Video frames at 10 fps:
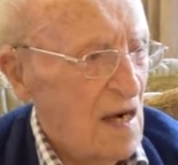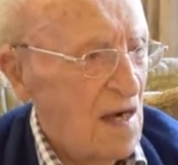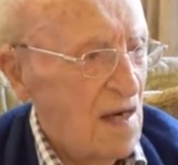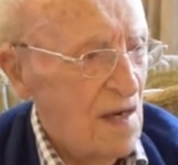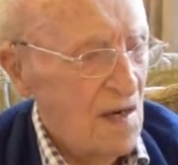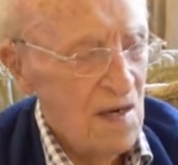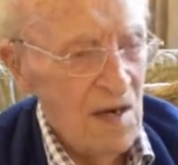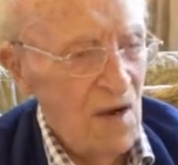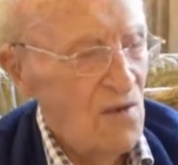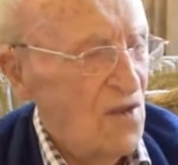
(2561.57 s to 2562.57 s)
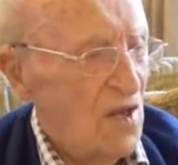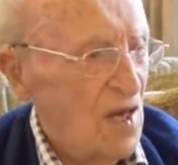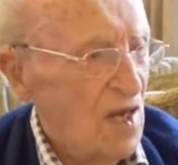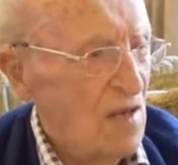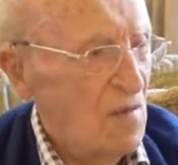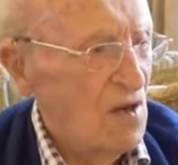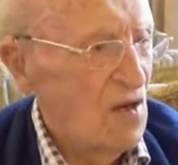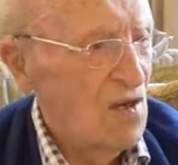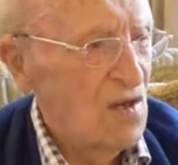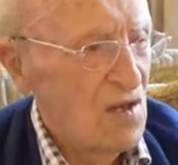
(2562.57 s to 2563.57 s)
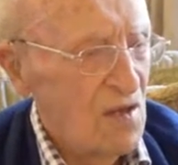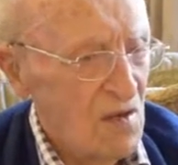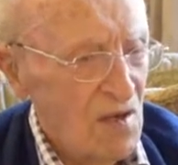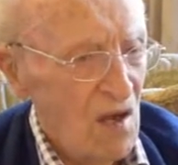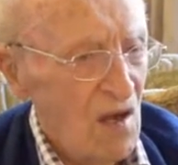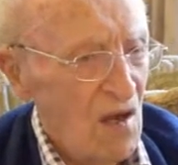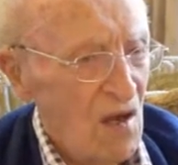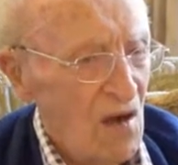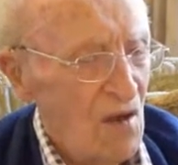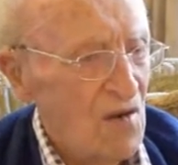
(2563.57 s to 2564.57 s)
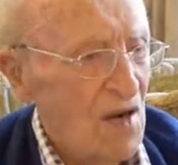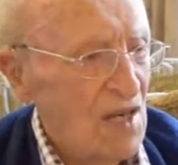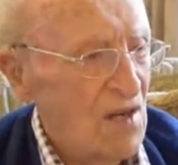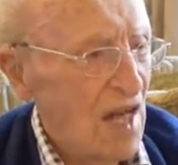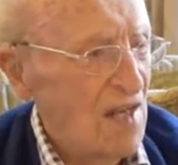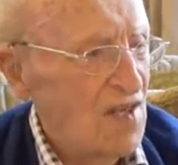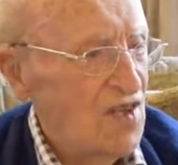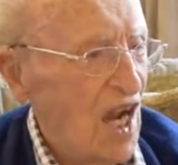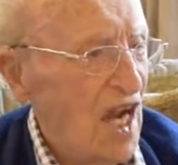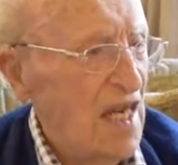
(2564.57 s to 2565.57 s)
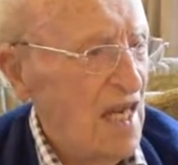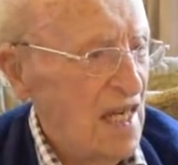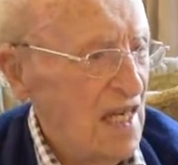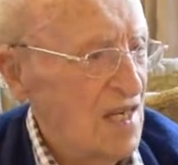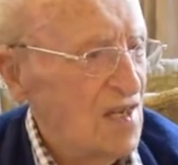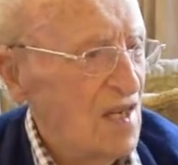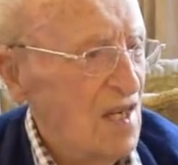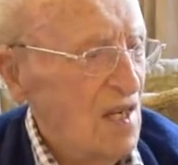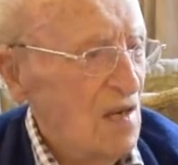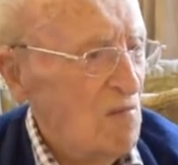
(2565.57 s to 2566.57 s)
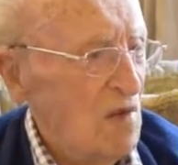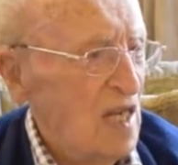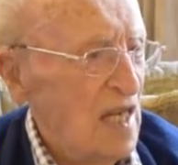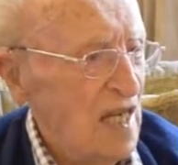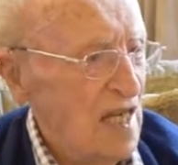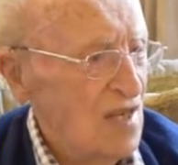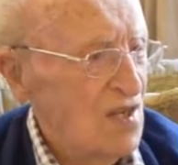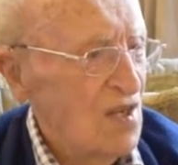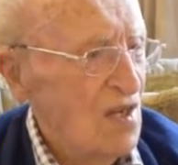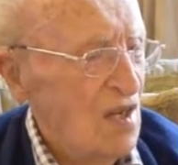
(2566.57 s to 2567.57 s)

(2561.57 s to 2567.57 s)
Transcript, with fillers: Uh, out there because all the rest are the Chinese, Malays,